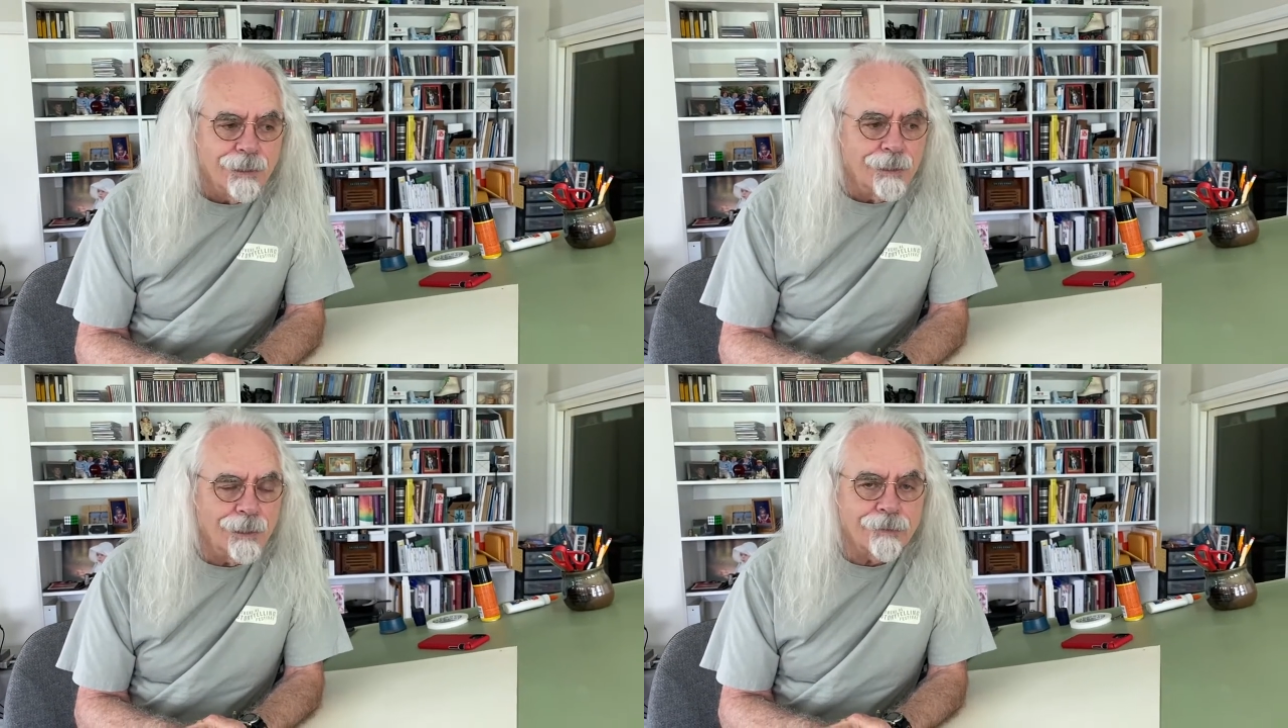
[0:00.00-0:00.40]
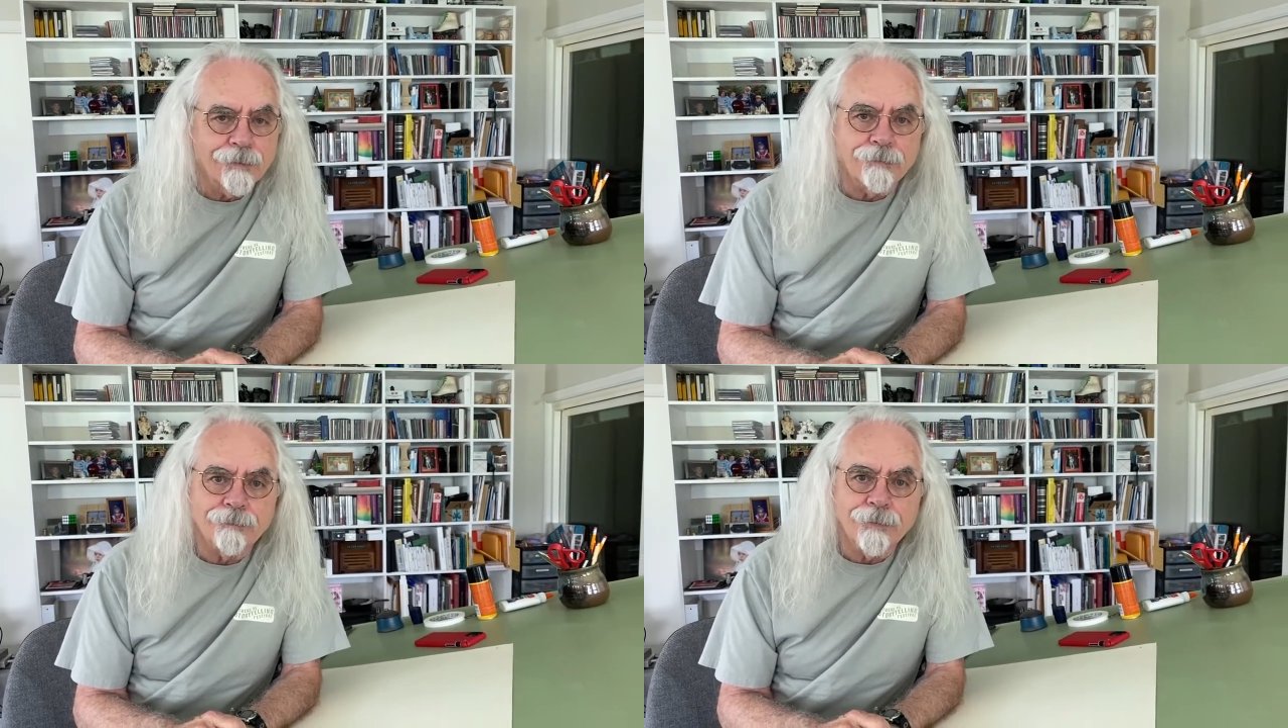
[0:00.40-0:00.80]
And I
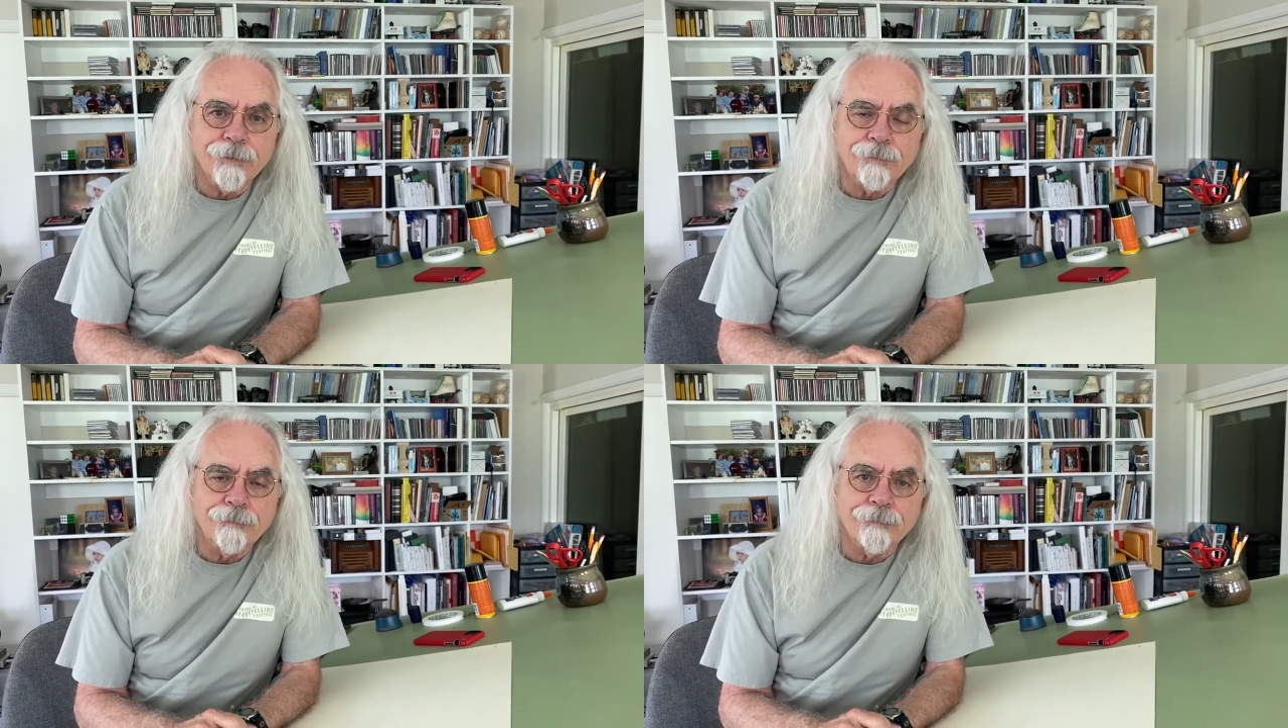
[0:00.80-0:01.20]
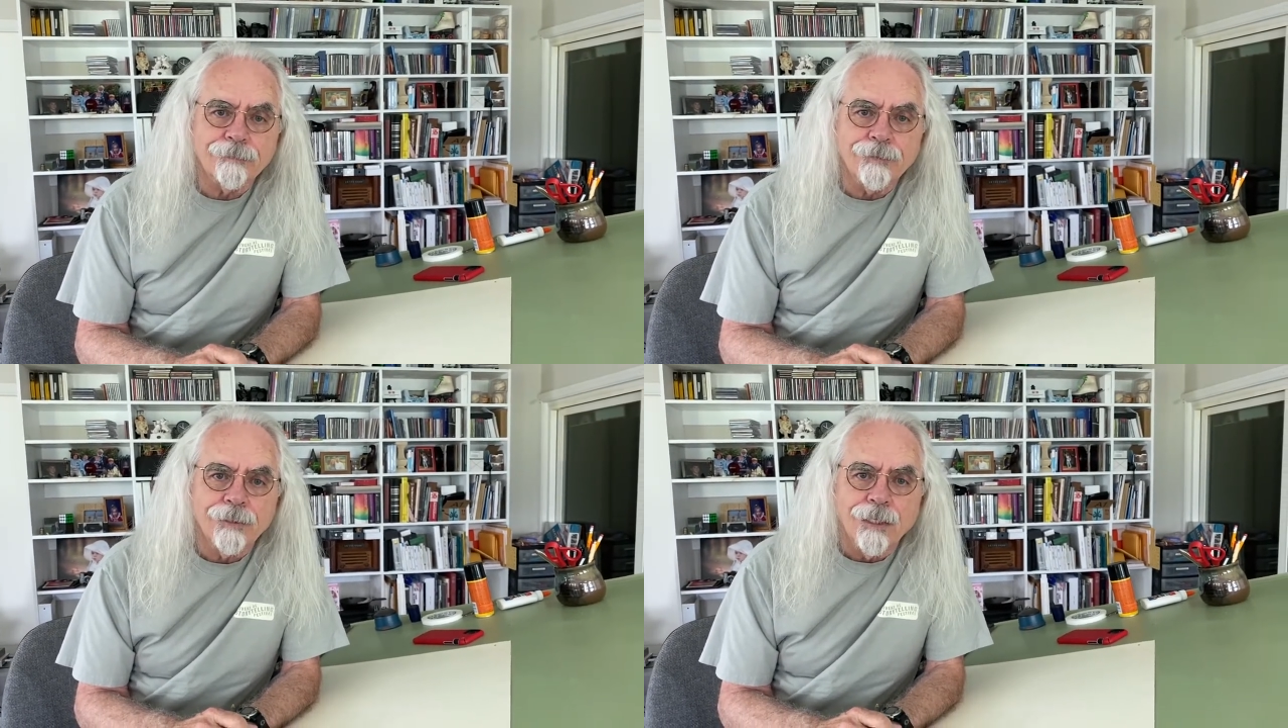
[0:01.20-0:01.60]
thought, well,
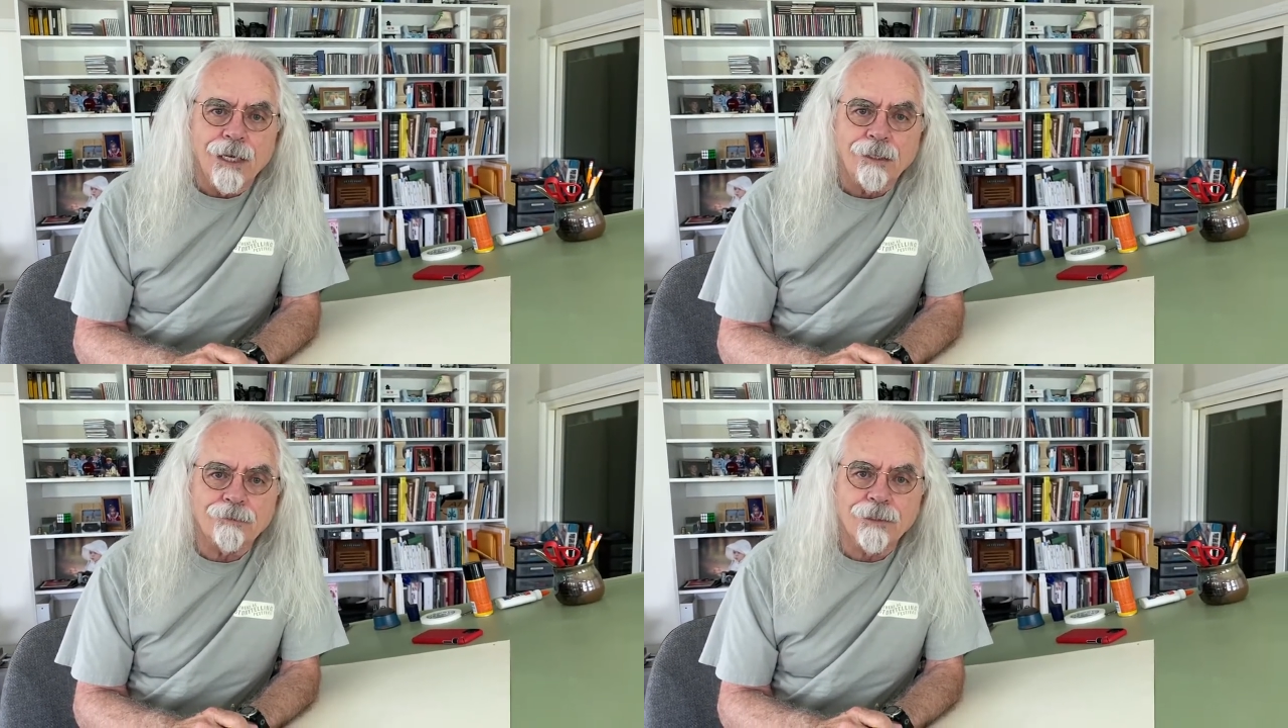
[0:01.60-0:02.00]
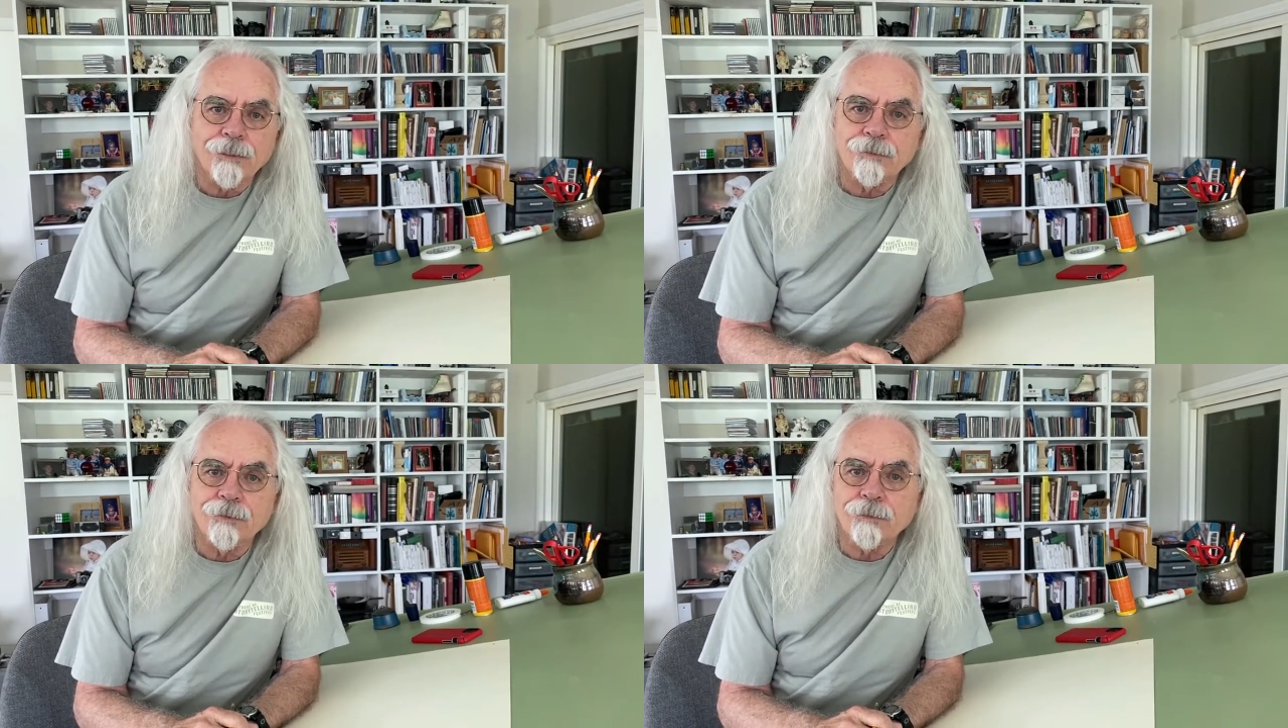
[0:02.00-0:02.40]
I'll try
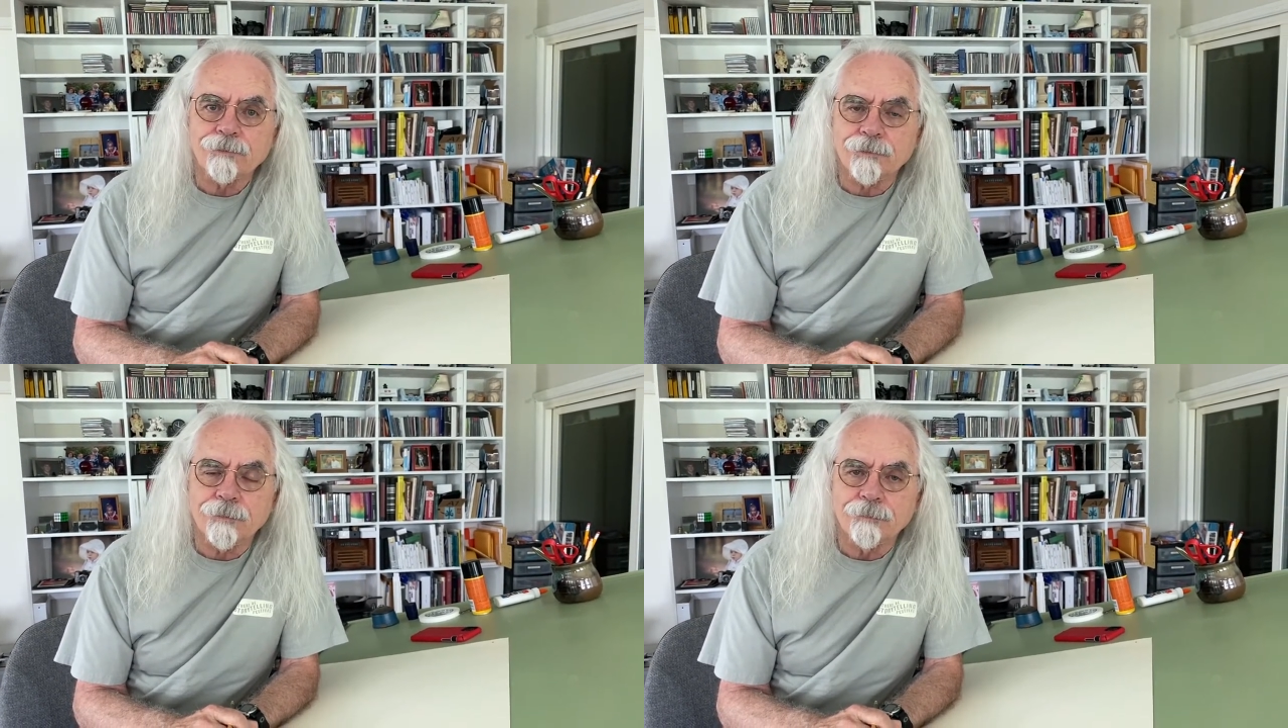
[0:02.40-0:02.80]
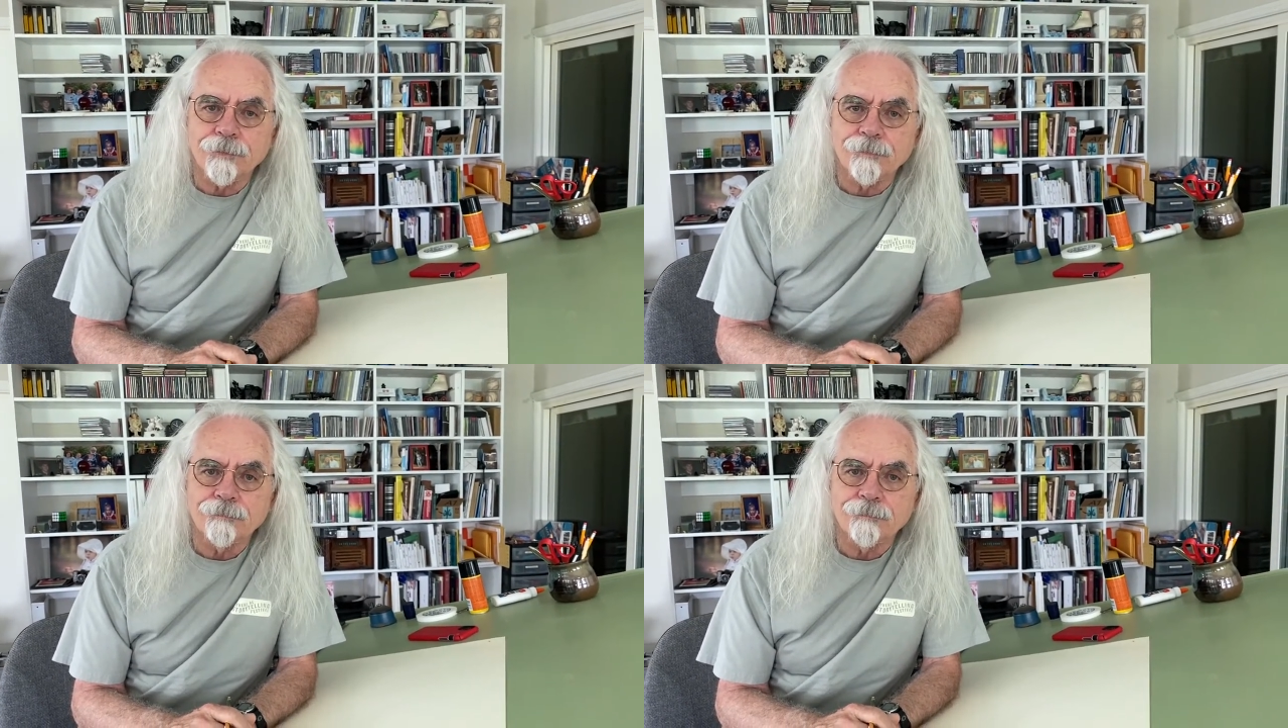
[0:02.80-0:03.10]
to draw something.